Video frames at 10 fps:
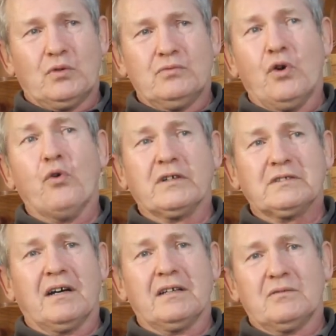no
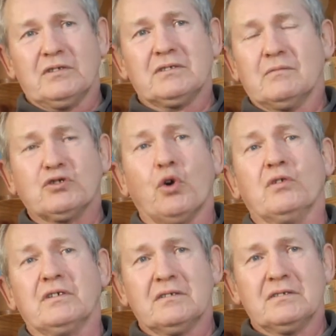exotic woods, I was
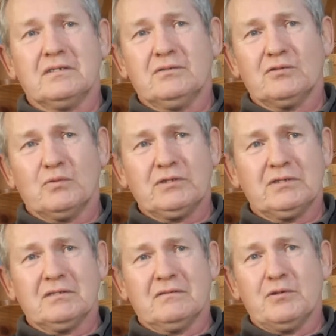only going to use
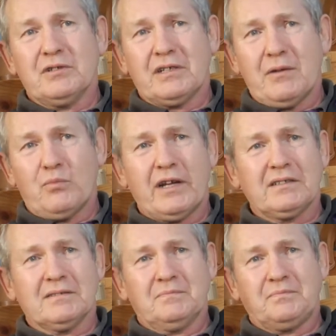woods that grew in Cape Breton.